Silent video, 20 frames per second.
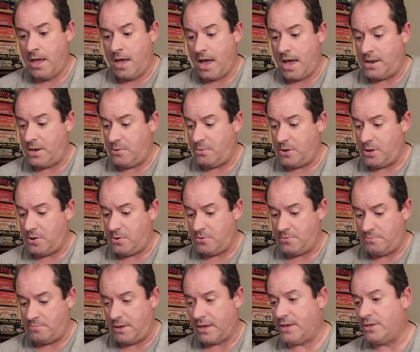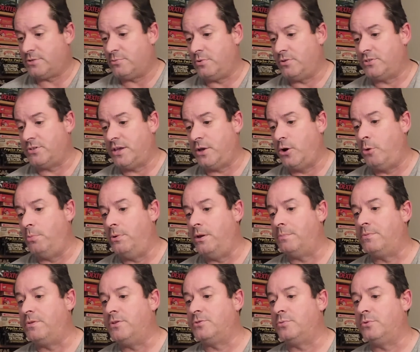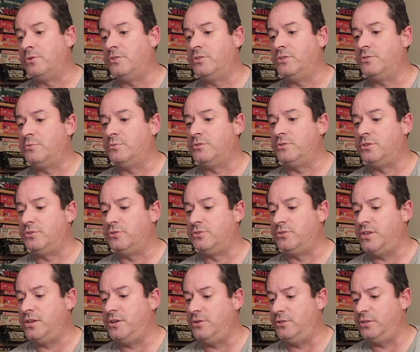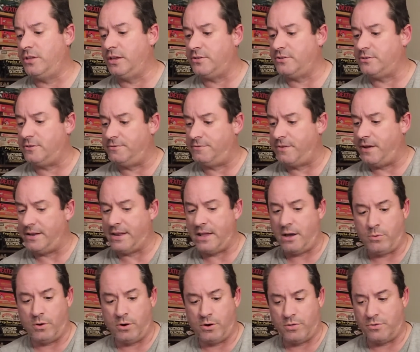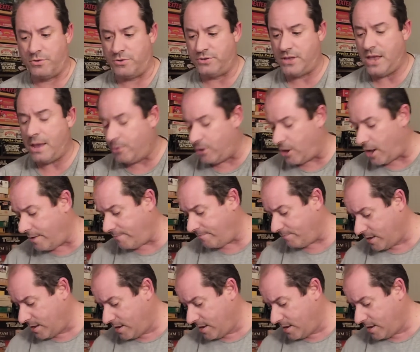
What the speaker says: I don't know. But I guess once I open up this one, because this one's still sealed, I guess I'll find out whether they're the same or not.